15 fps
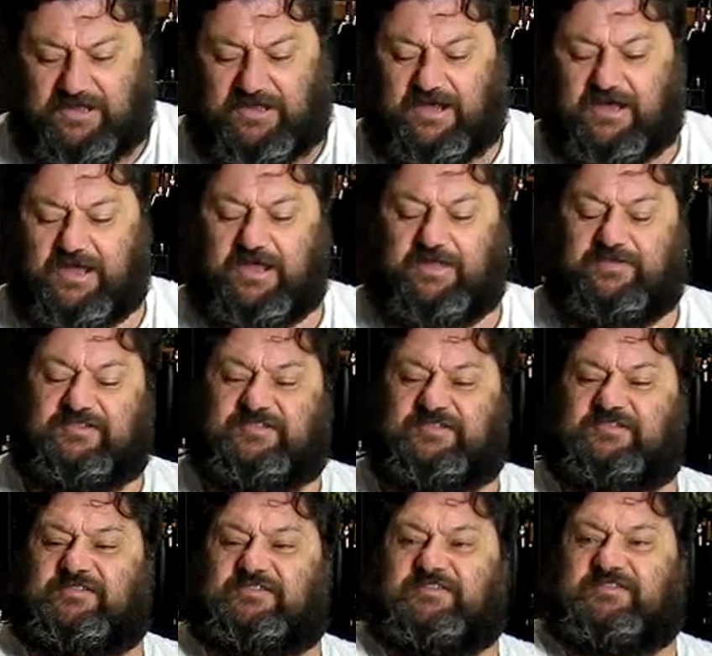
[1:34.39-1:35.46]
and this
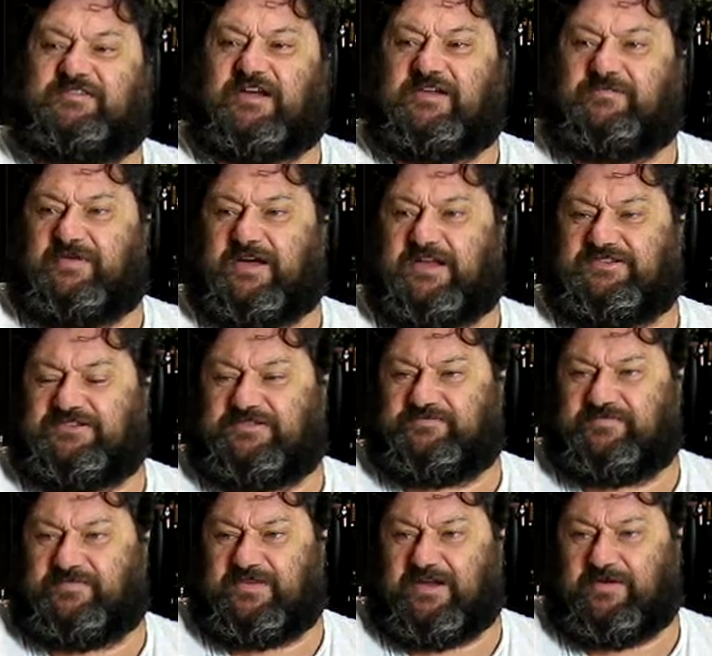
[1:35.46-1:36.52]
is the same batch
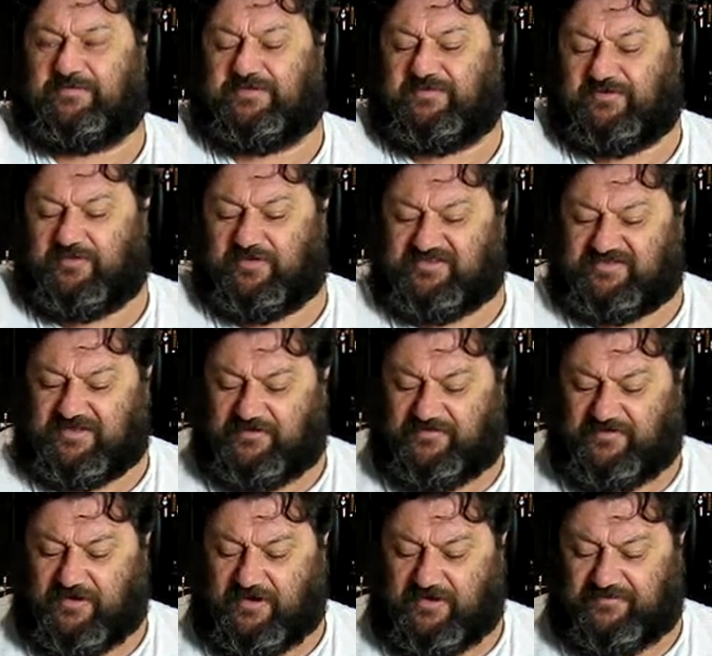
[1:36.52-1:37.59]
done with
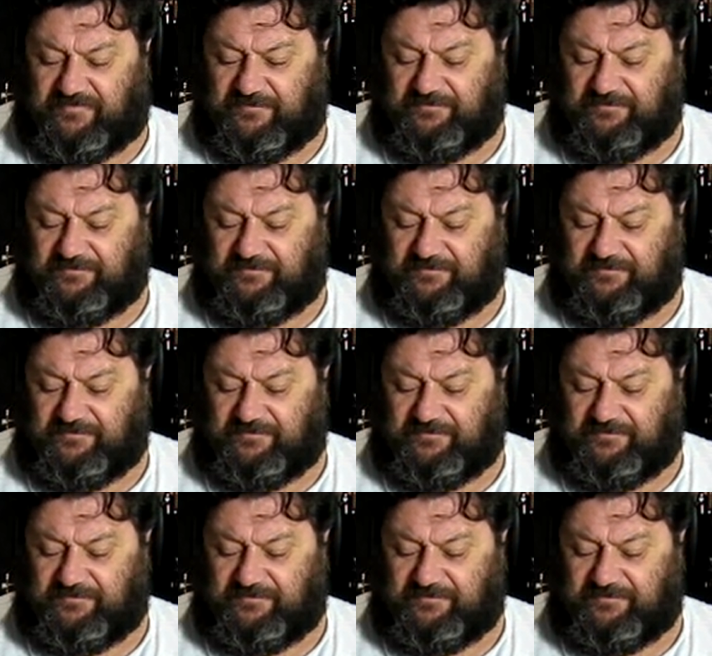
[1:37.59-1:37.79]
USO5.